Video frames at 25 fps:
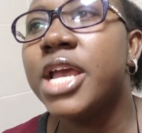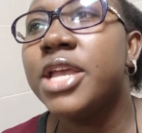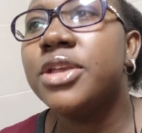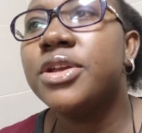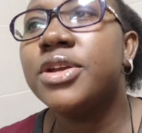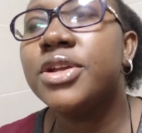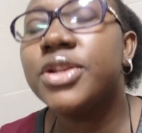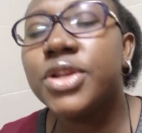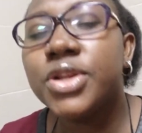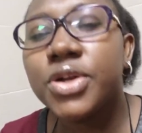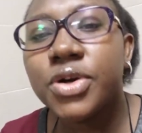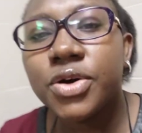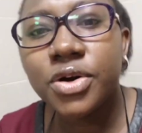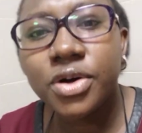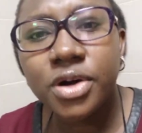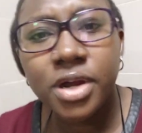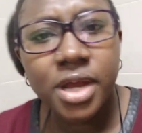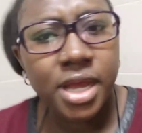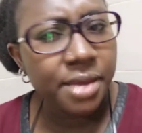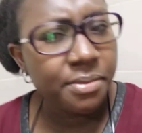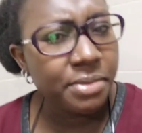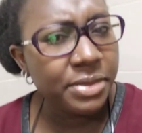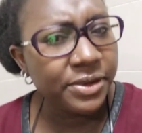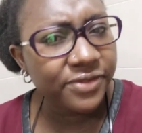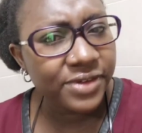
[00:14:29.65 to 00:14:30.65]
You know,
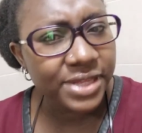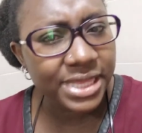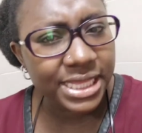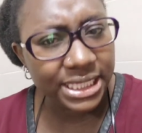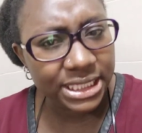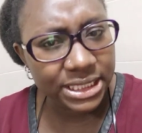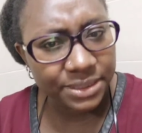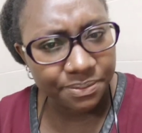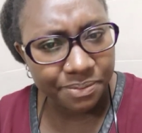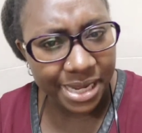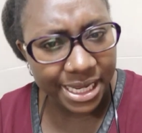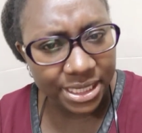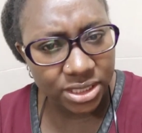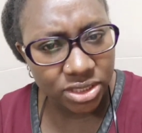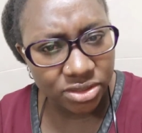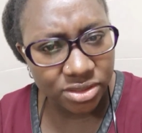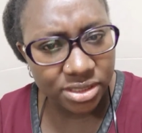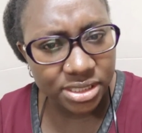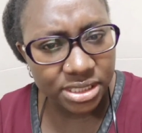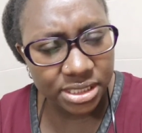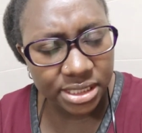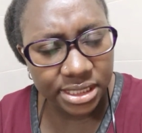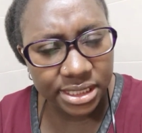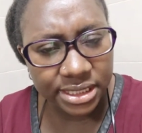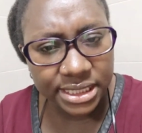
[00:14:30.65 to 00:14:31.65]
before this
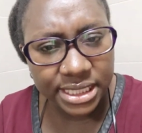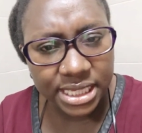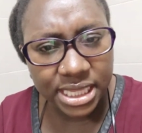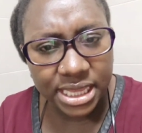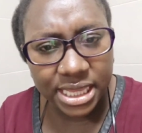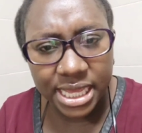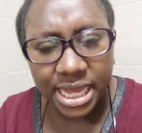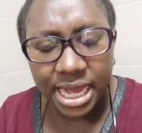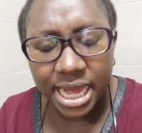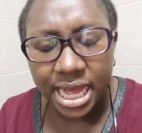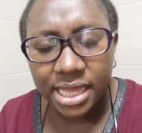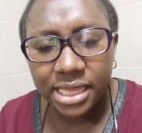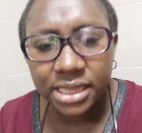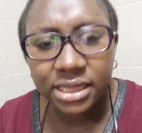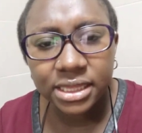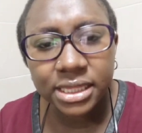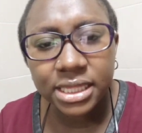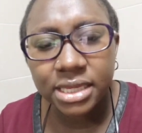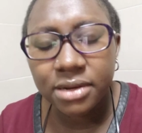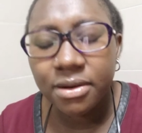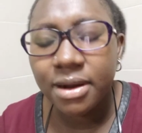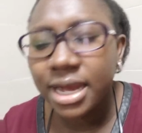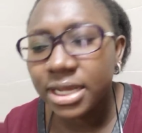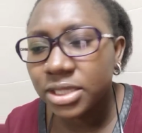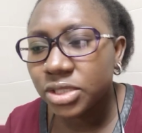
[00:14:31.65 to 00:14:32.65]
person cheated, there
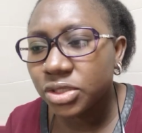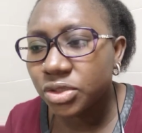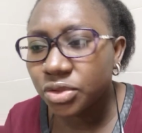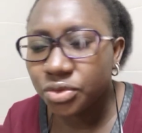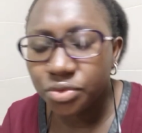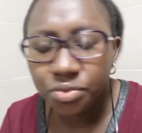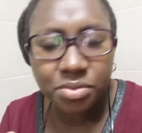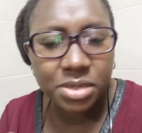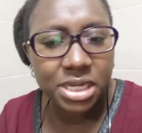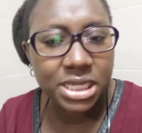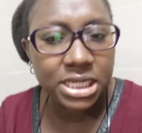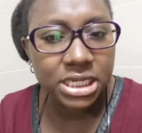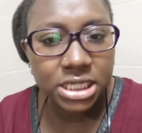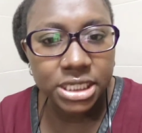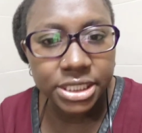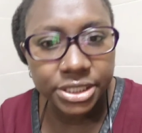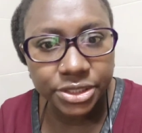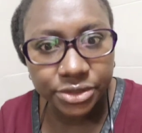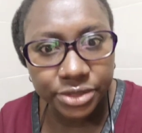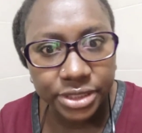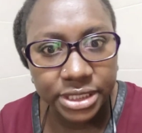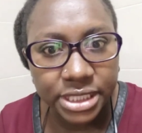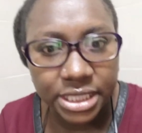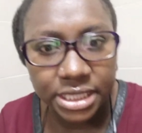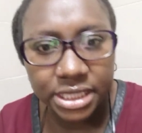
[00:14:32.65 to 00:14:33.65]
were so many
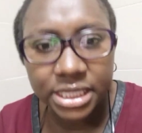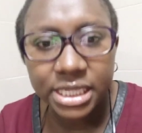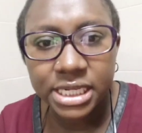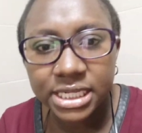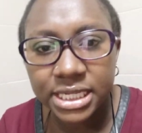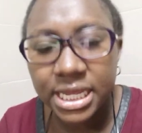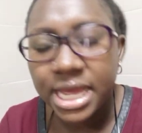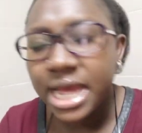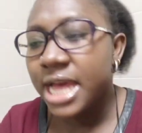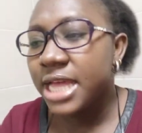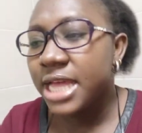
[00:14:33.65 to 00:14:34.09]
issues in this.